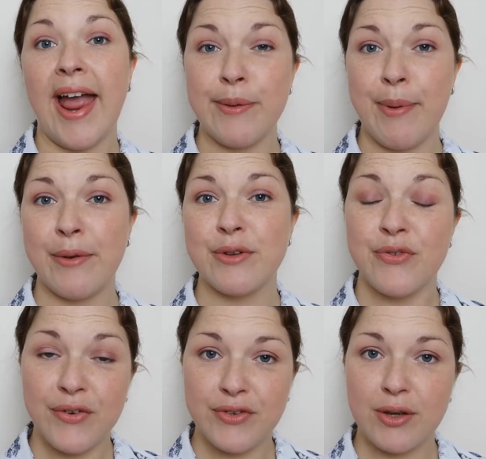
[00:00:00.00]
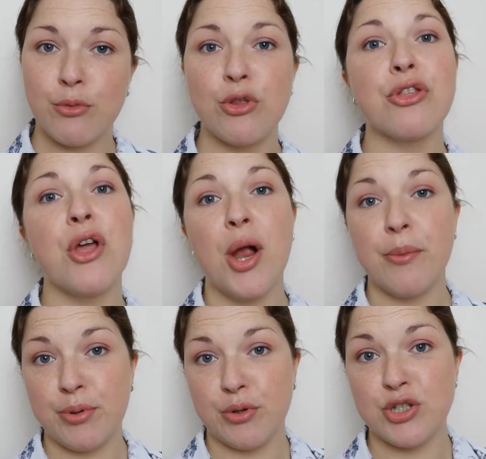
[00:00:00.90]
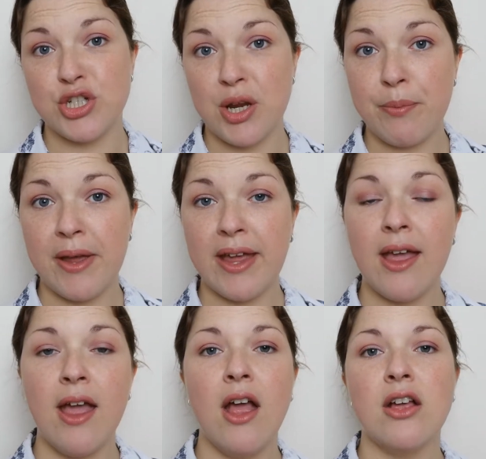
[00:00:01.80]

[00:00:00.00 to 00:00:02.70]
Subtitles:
£8.50 a month plus shipping.